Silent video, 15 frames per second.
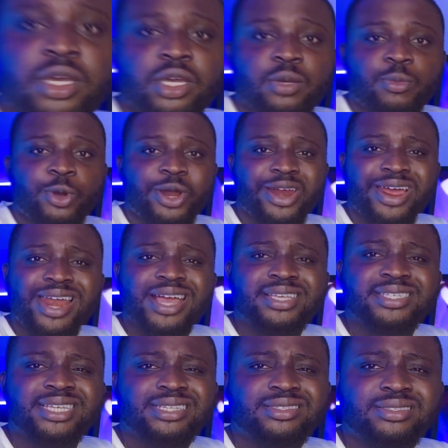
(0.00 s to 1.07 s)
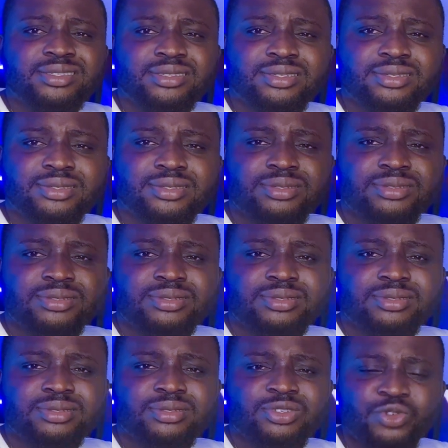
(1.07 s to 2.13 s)
But I realize that
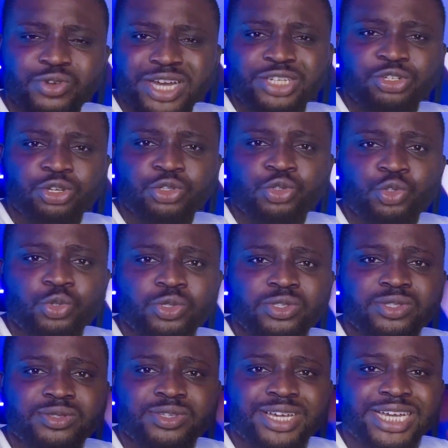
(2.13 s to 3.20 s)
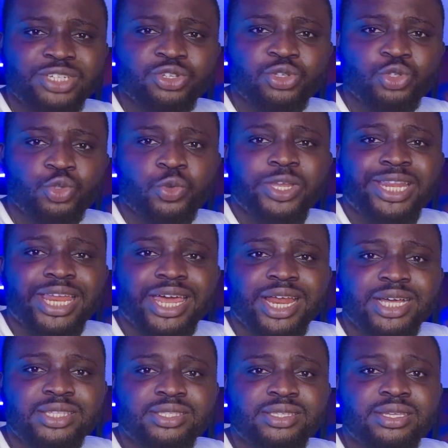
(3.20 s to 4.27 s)
you can't just do it like
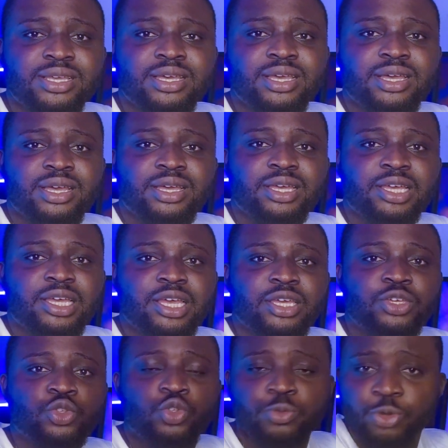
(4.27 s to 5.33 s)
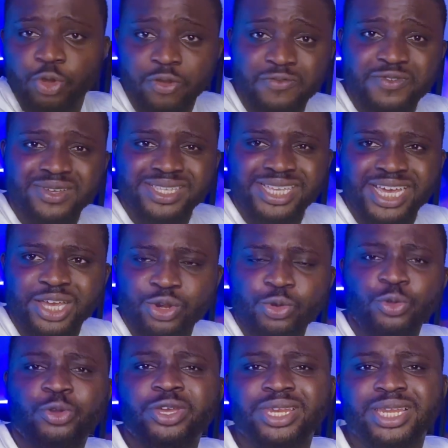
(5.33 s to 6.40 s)
that. It to be obvious that you're
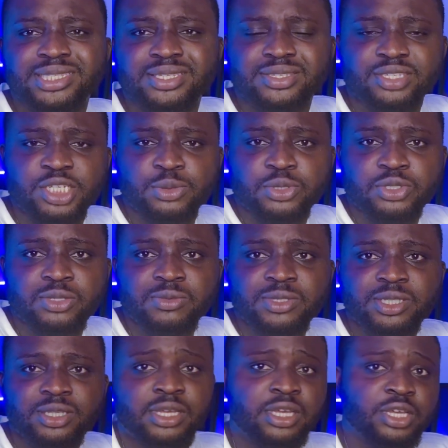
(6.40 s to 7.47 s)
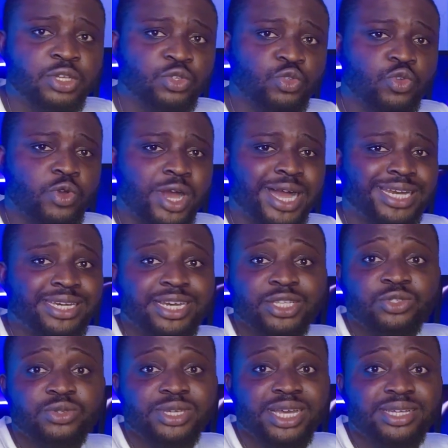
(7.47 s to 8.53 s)
looking at a screen or something. So I needed
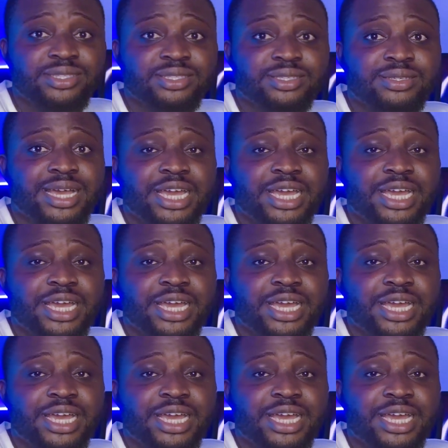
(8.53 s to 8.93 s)
to get a